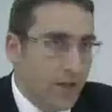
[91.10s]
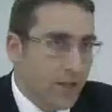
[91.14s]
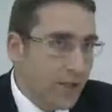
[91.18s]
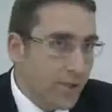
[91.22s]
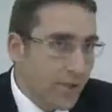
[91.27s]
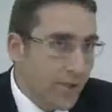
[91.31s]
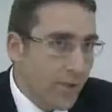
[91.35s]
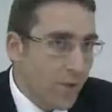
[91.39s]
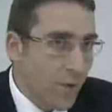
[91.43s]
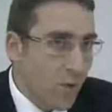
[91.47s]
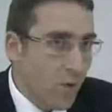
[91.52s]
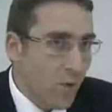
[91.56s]

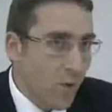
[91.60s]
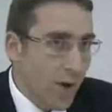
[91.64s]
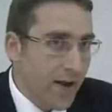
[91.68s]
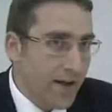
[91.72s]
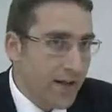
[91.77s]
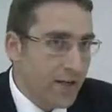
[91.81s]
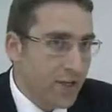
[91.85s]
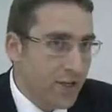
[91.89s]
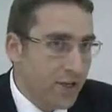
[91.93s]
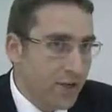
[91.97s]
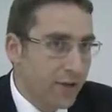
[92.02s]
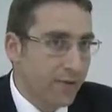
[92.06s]
So in what
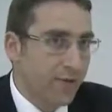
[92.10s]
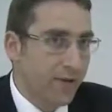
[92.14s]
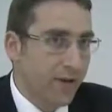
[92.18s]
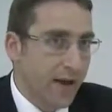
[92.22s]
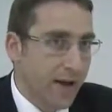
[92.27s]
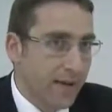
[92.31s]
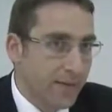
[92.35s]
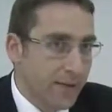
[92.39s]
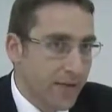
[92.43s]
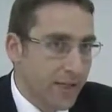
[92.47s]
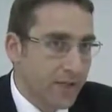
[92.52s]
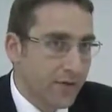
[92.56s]
ways should
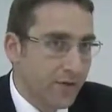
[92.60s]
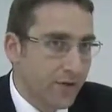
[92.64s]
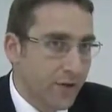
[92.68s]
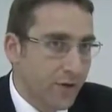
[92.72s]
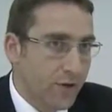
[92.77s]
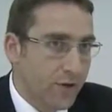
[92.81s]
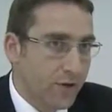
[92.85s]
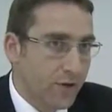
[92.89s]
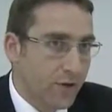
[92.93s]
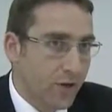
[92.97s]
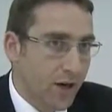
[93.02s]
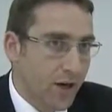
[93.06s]
families
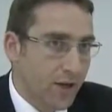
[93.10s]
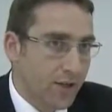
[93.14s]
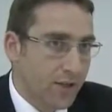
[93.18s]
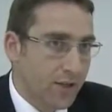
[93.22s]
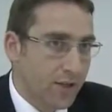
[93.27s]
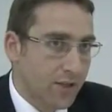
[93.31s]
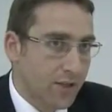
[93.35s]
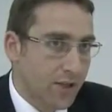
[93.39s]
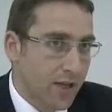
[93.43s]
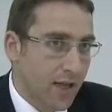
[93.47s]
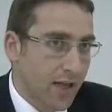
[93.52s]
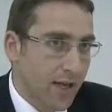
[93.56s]
view
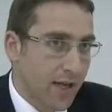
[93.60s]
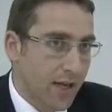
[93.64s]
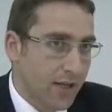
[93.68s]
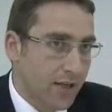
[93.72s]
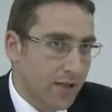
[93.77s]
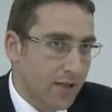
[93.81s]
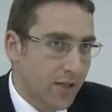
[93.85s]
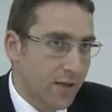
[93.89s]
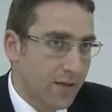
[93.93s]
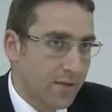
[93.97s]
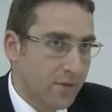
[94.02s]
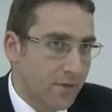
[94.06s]
trusts
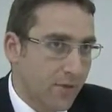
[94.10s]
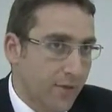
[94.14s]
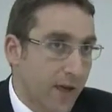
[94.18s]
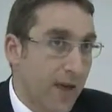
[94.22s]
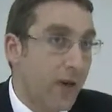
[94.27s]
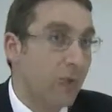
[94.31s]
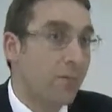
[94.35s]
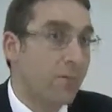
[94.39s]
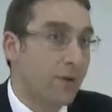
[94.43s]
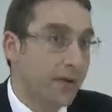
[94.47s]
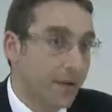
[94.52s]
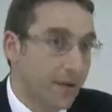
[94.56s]
in terms of
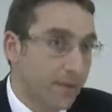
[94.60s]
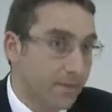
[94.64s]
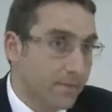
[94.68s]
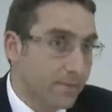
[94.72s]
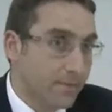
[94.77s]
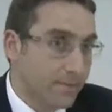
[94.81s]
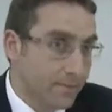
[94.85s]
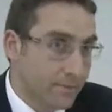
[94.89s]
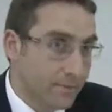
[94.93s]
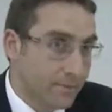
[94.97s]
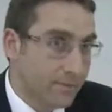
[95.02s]
helping them?